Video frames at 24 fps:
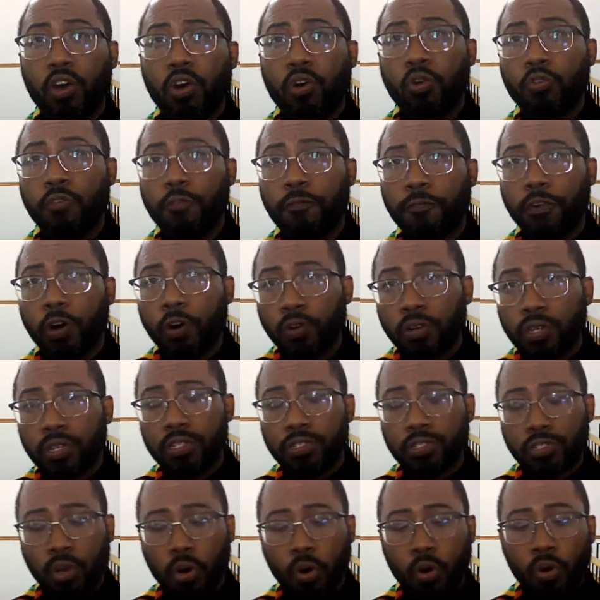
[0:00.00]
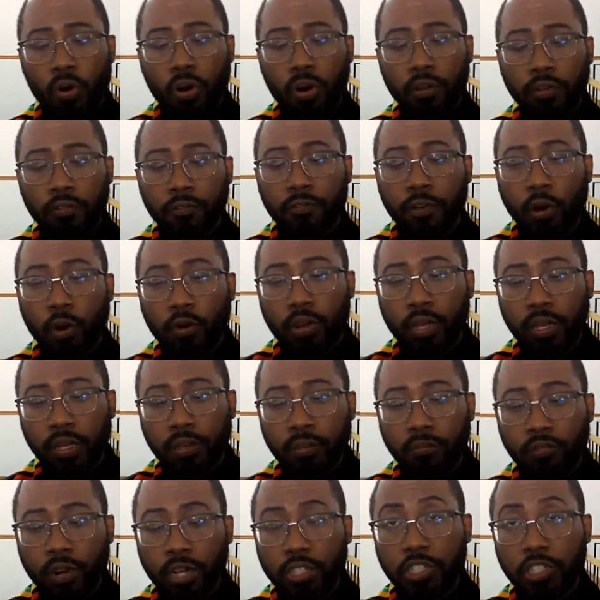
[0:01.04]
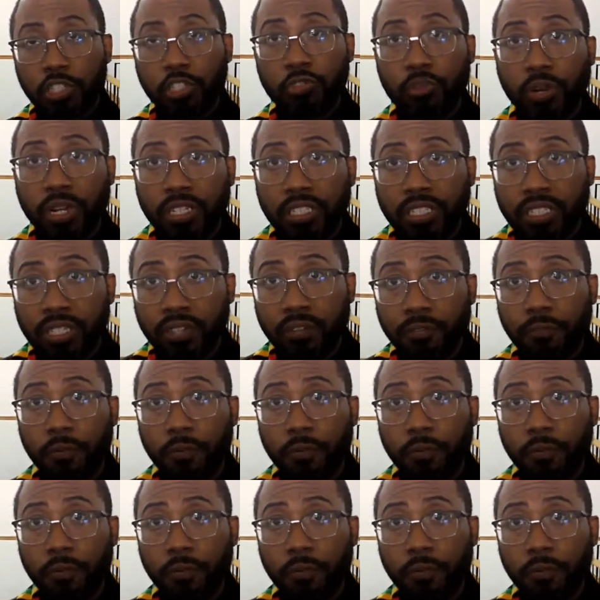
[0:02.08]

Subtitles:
who focused on voting registration